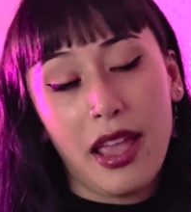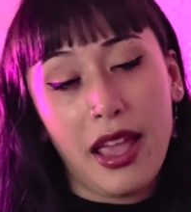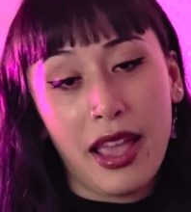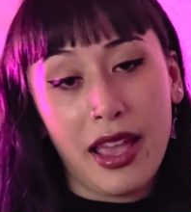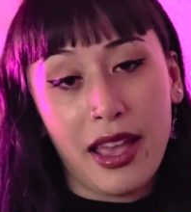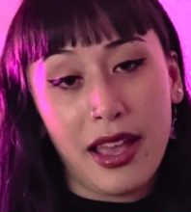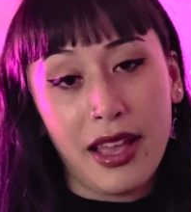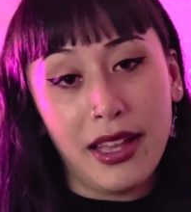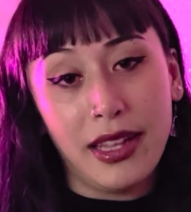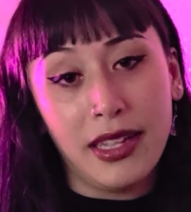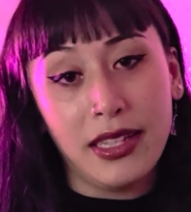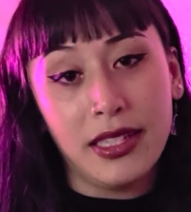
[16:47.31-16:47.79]

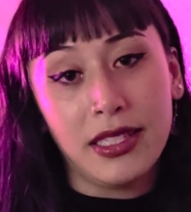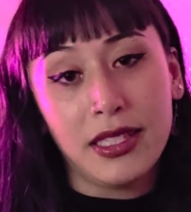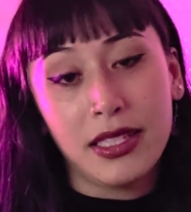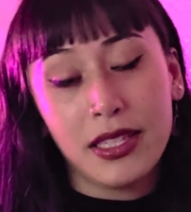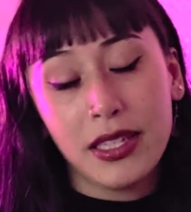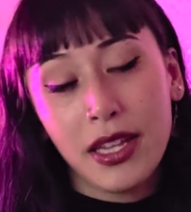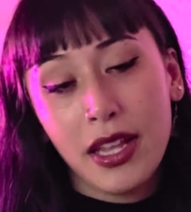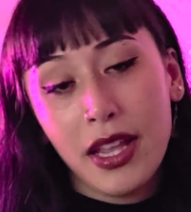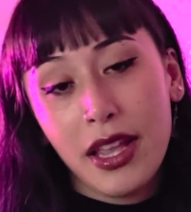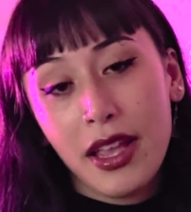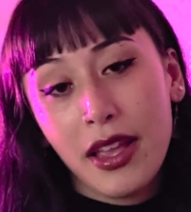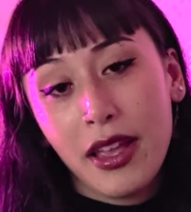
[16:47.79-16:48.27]

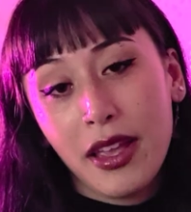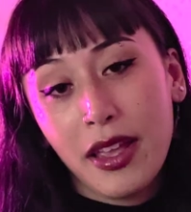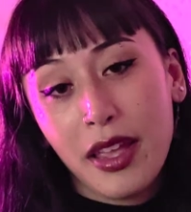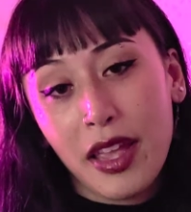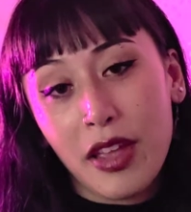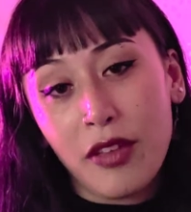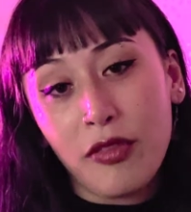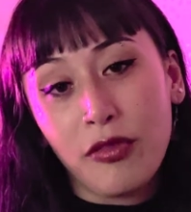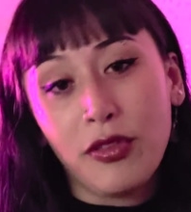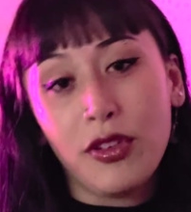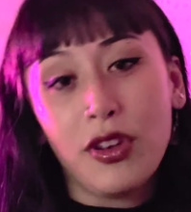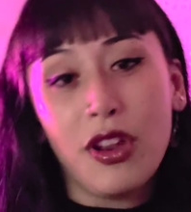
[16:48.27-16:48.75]
And
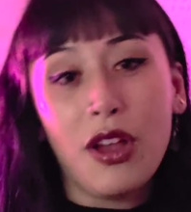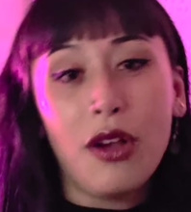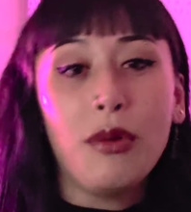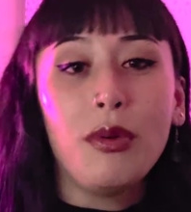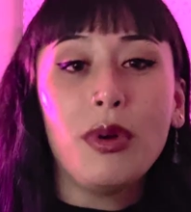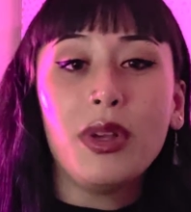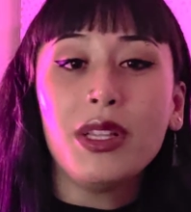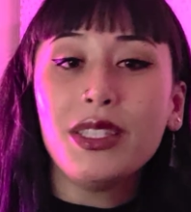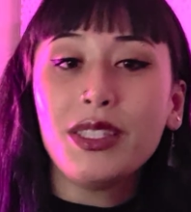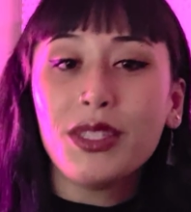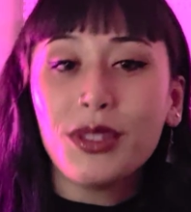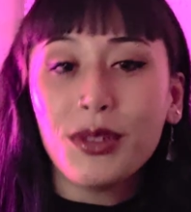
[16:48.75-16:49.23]
if no
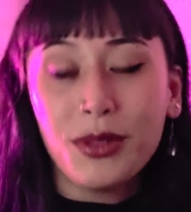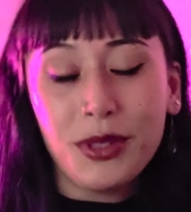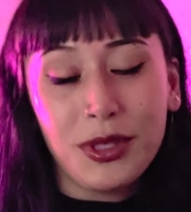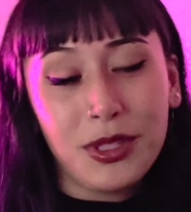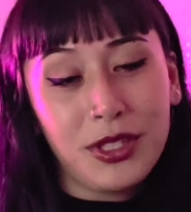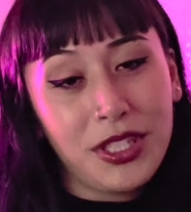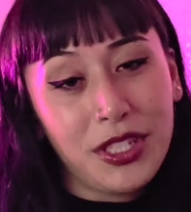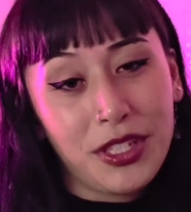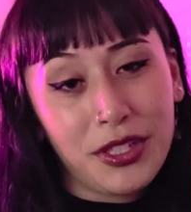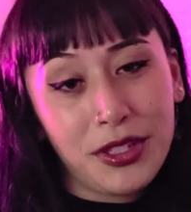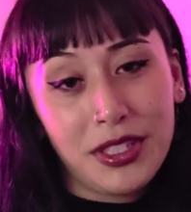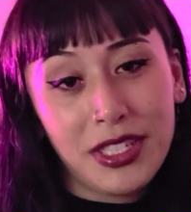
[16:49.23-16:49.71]
one
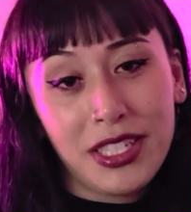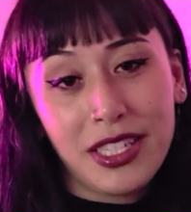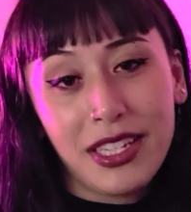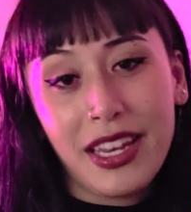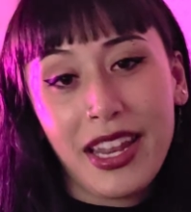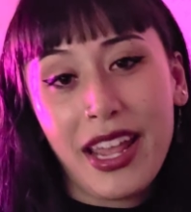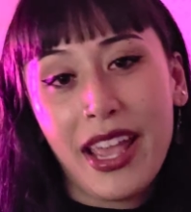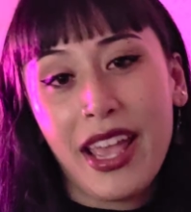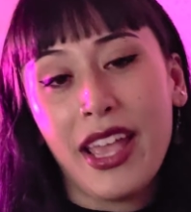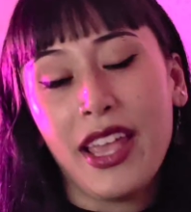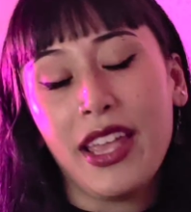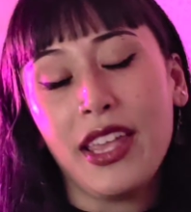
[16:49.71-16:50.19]
told you
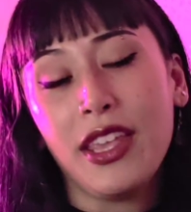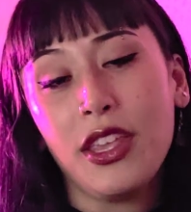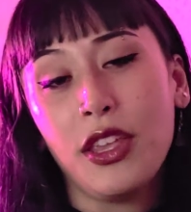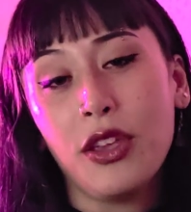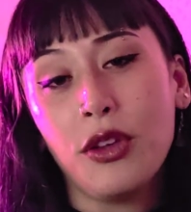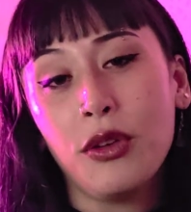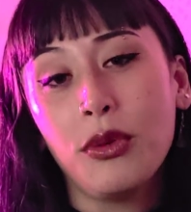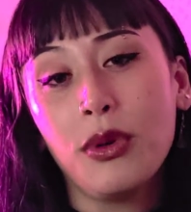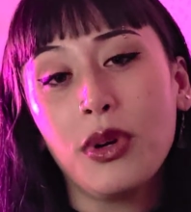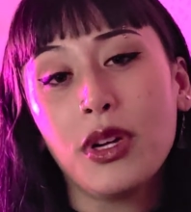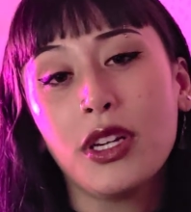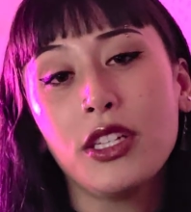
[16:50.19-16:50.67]
today,
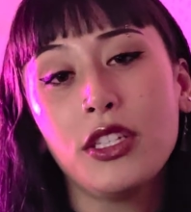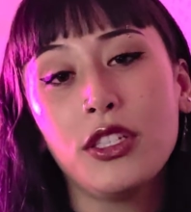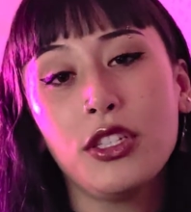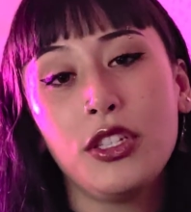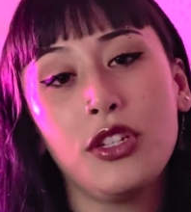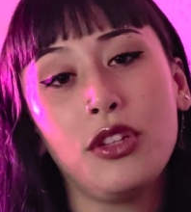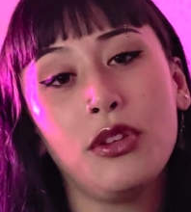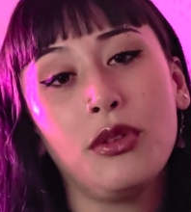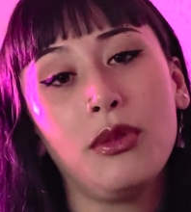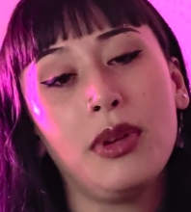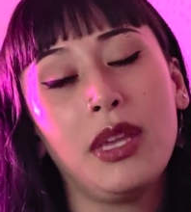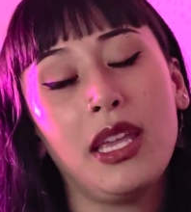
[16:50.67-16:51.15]
you are
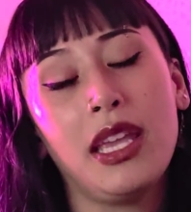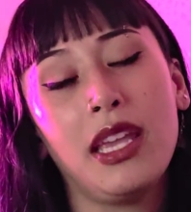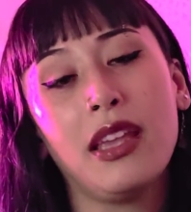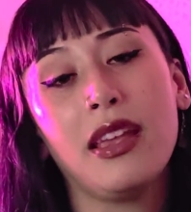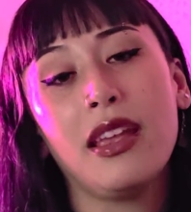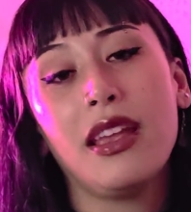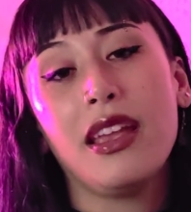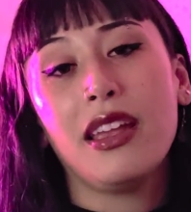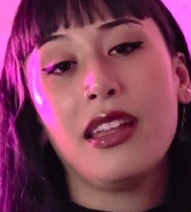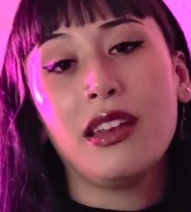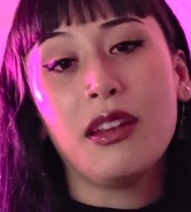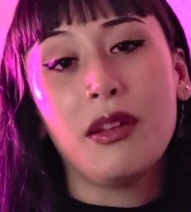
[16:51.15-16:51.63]

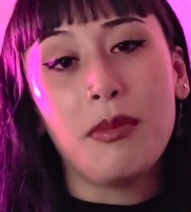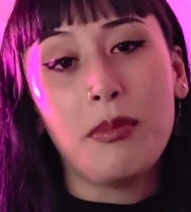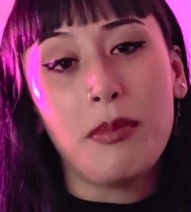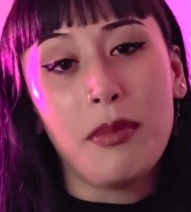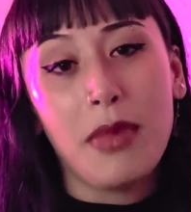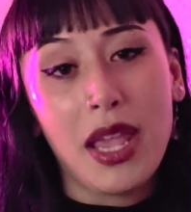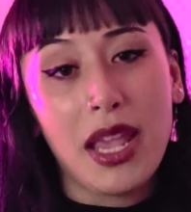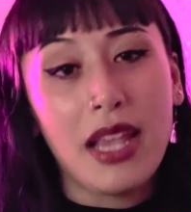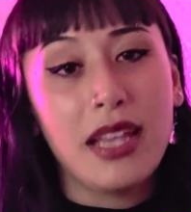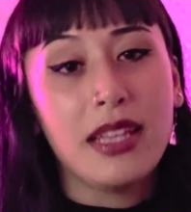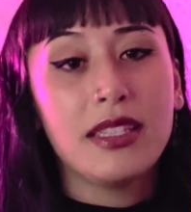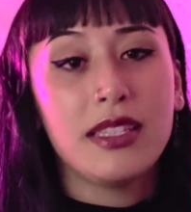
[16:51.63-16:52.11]
doing an
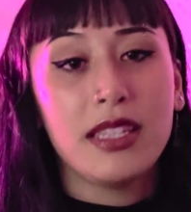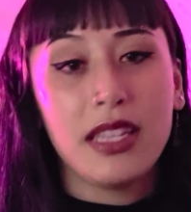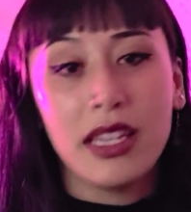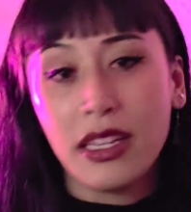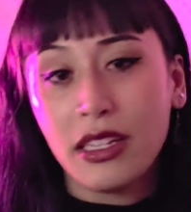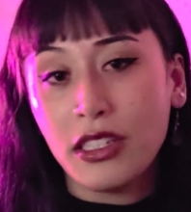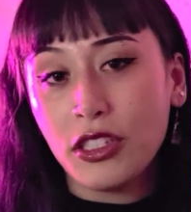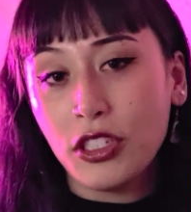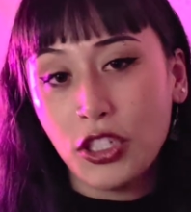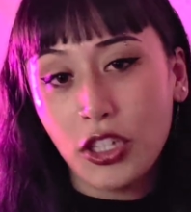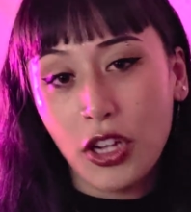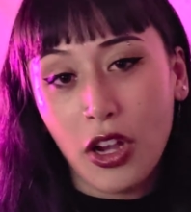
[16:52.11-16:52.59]

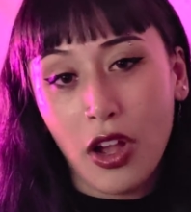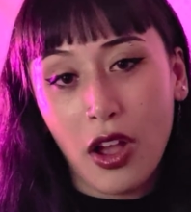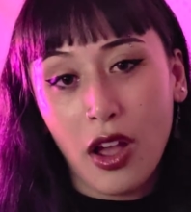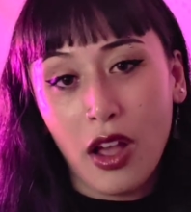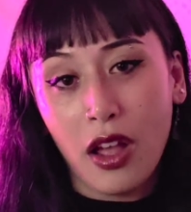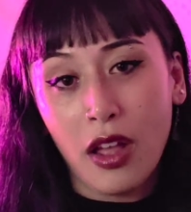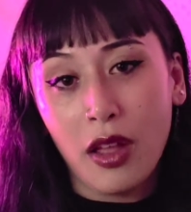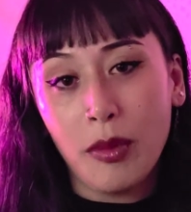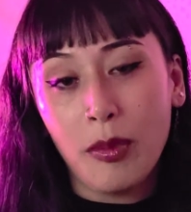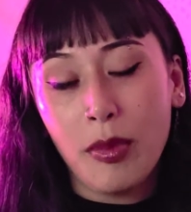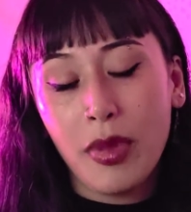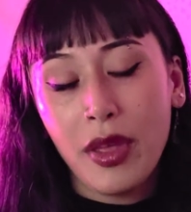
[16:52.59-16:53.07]
amazing
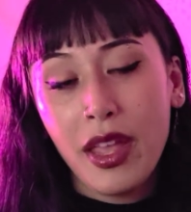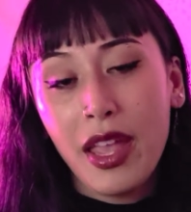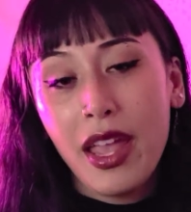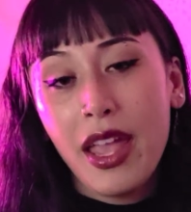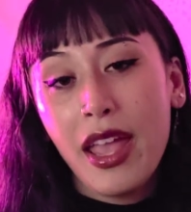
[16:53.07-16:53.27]
job,